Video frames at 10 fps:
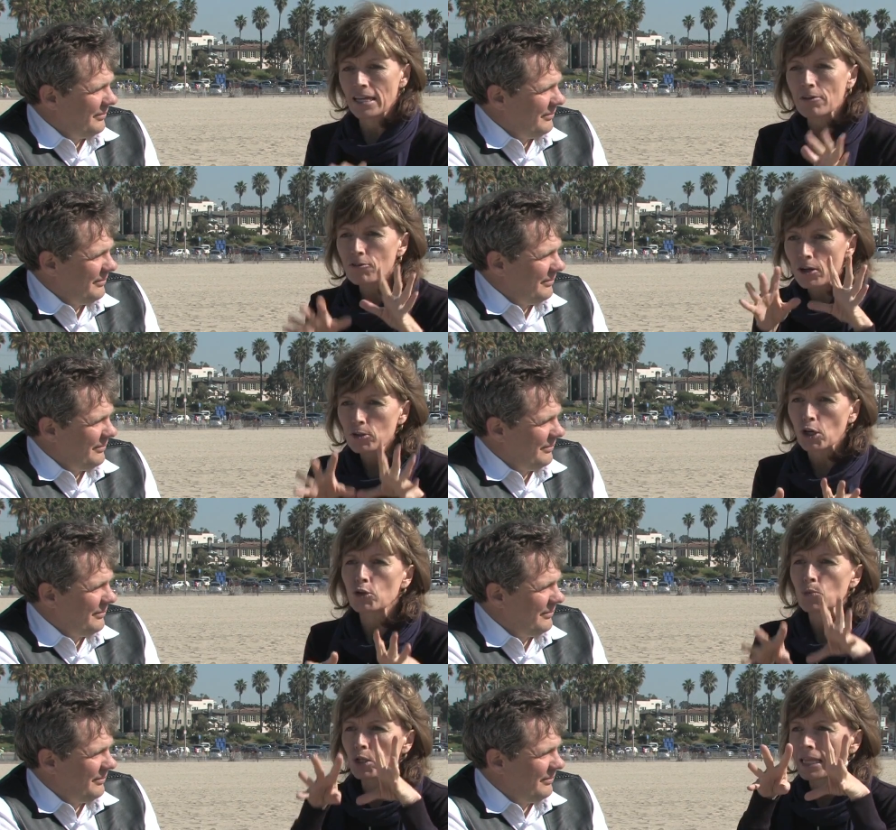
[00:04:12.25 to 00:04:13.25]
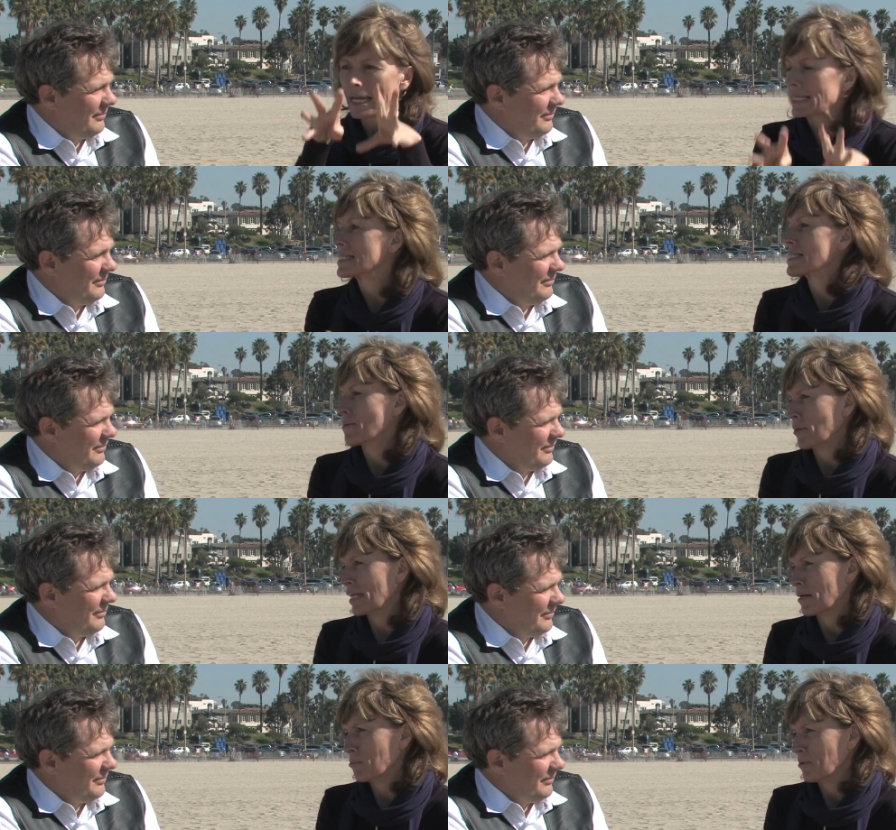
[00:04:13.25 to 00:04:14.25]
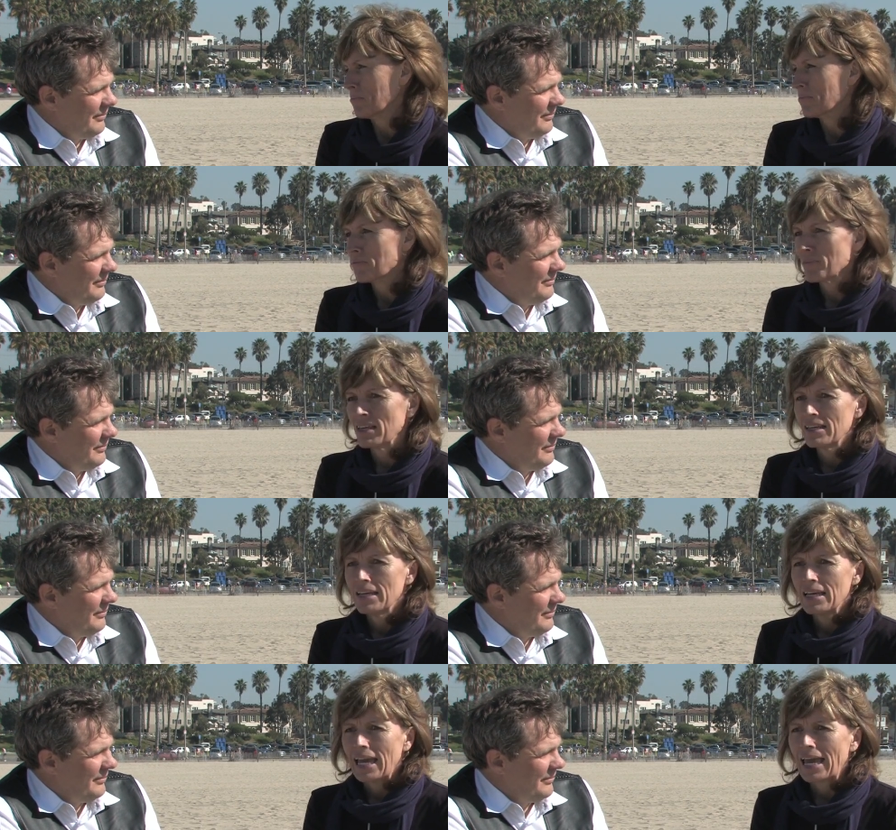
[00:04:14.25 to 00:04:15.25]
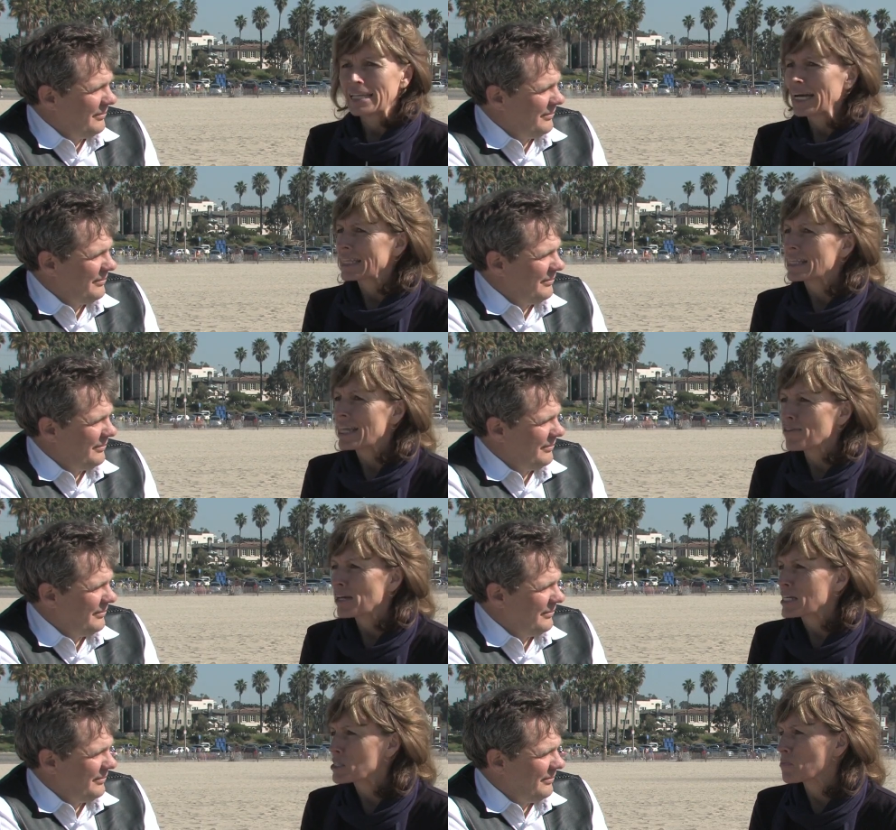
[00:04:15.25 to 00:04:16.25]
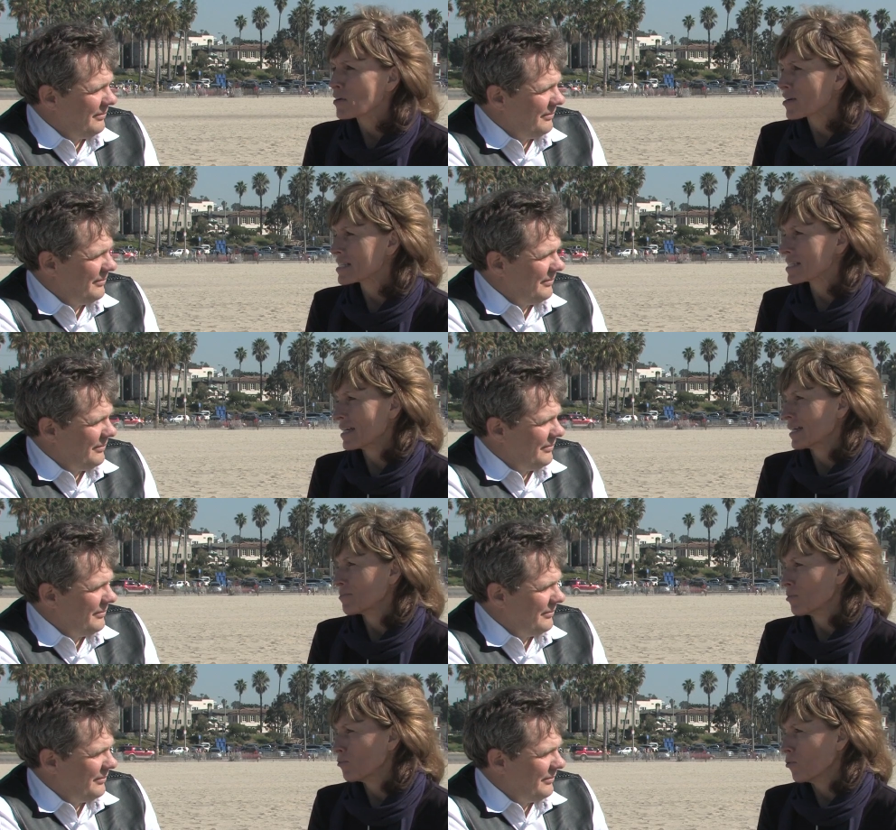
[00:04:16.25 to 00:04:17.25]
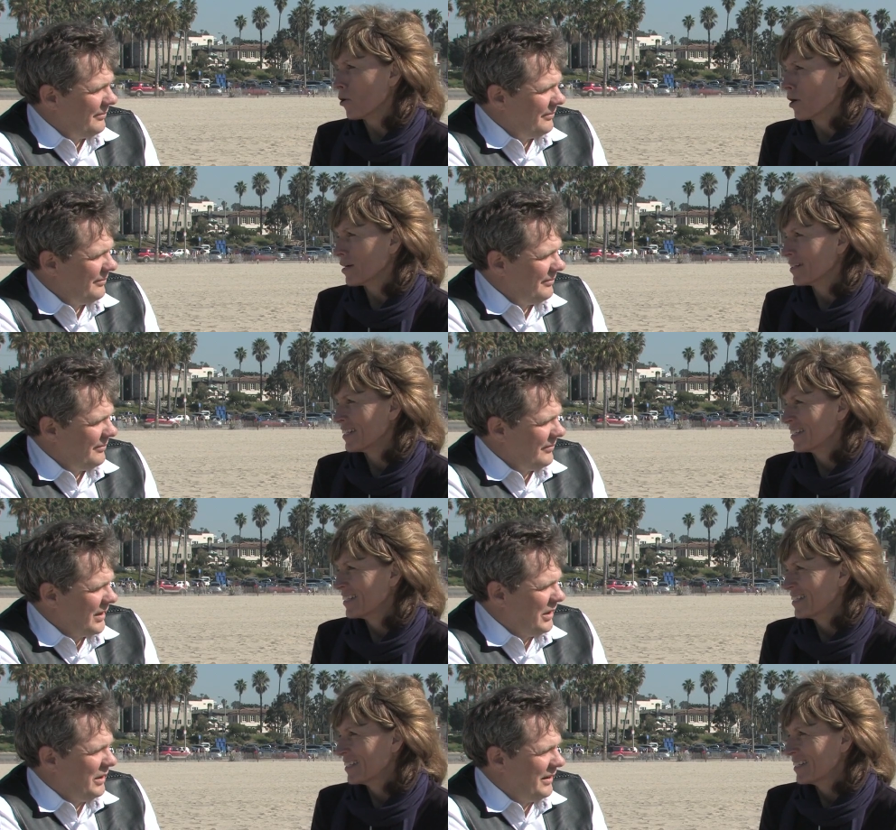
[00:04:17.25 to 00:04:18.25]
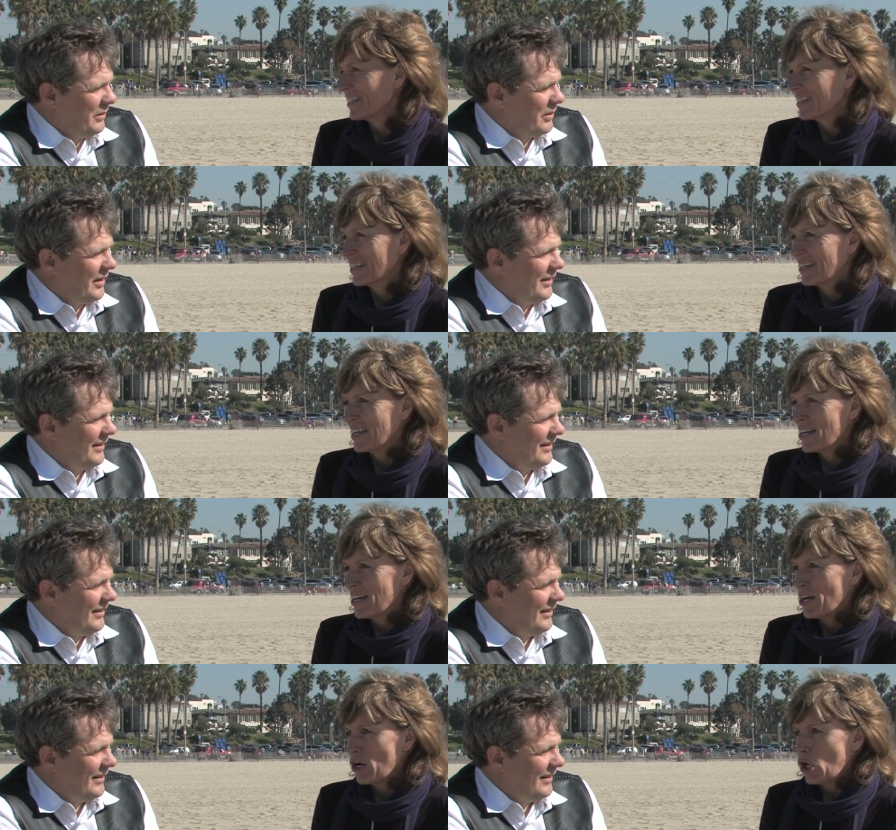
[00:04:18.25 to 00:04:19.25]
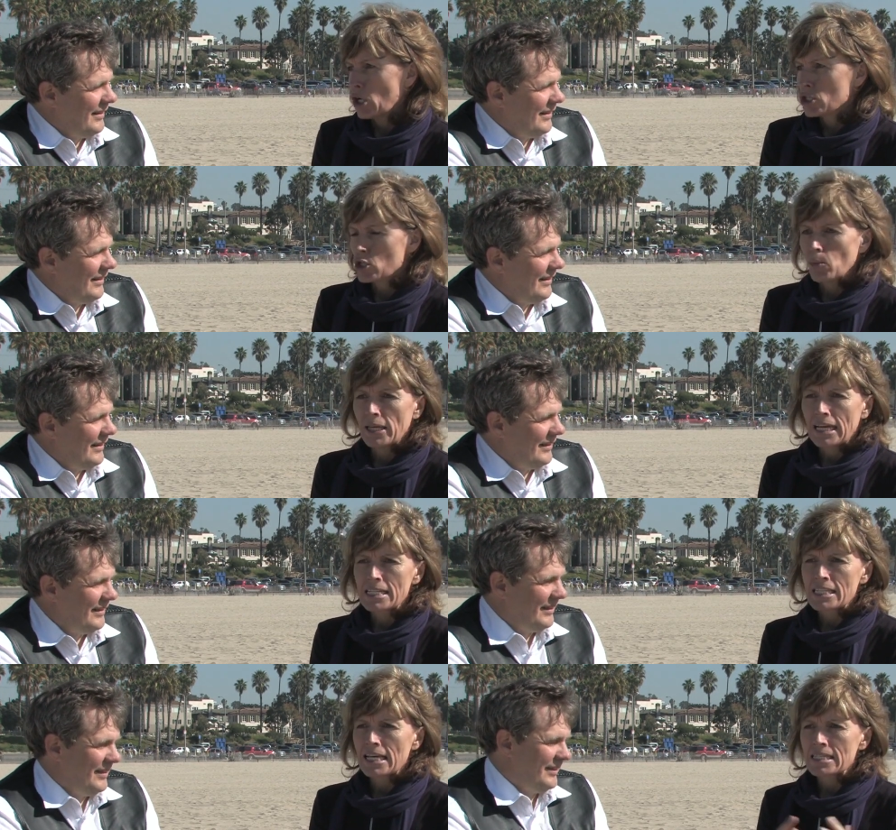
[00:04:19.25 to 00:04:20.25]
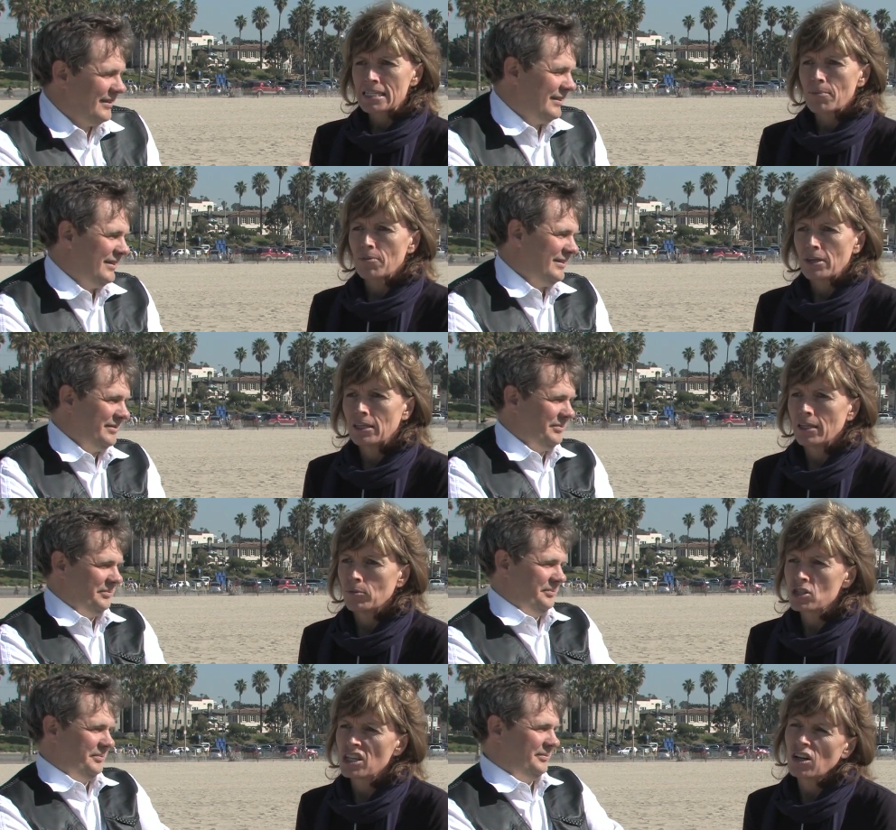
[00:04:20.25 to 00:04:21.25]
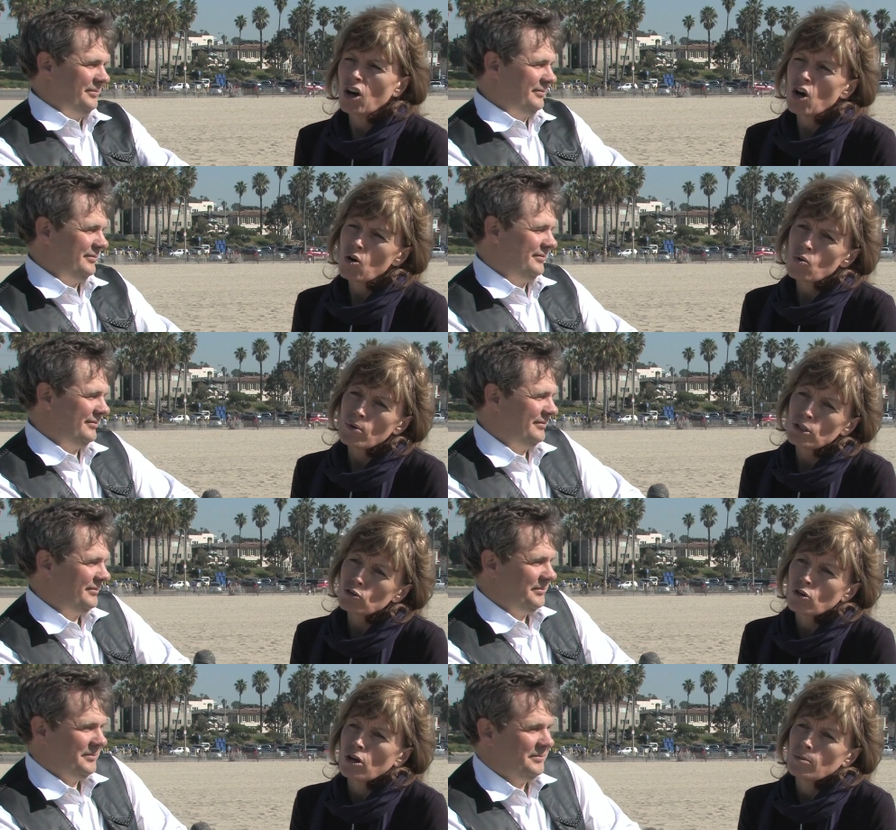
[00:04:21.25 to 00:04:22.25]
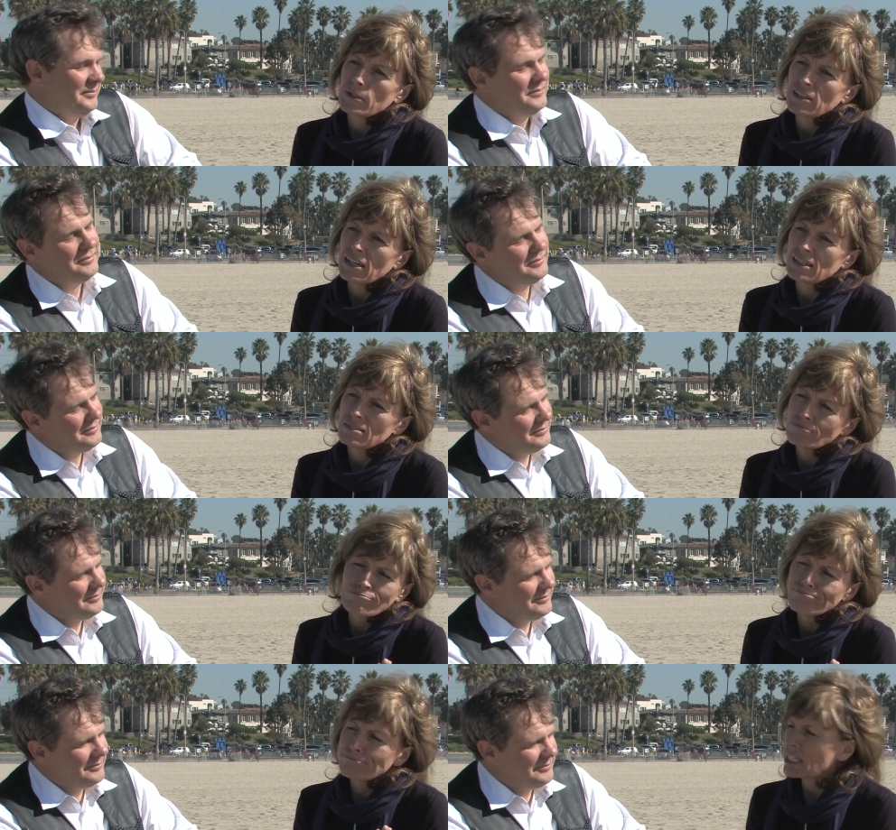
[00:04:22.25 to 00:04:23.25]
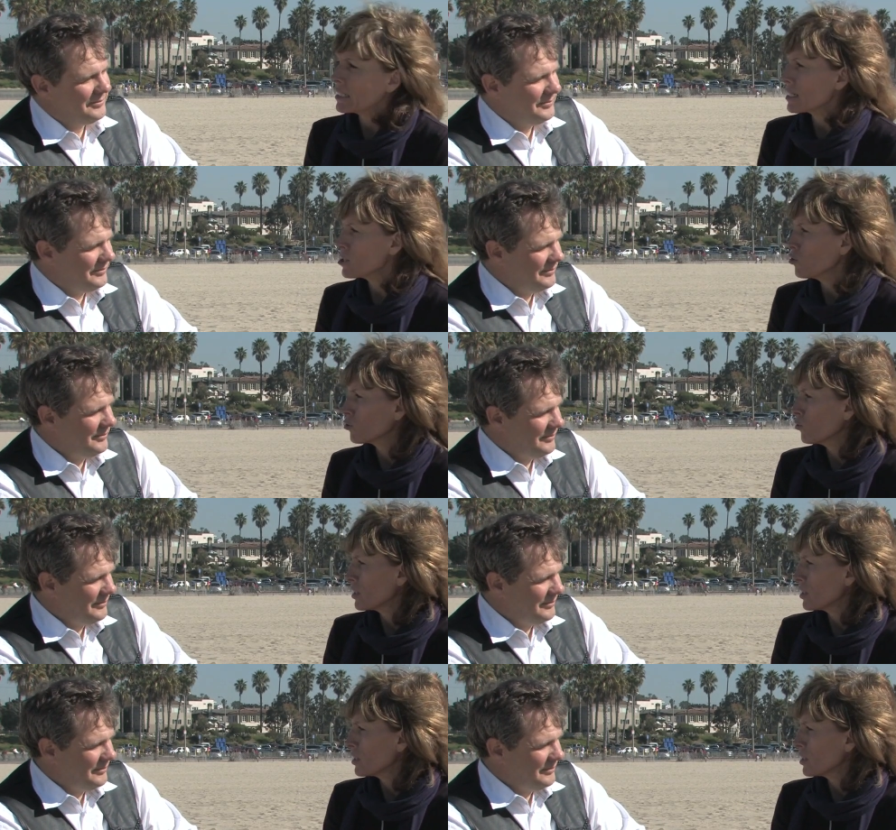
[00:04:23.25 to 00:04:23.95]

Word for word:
Speaker 1: They found out what lights somebody up. And I had never experienced that before.
Speaker 2: Uh huh, okay.
Speaker 1: So when I said something, they would say, Oh, when you talk about that, it doesn't look too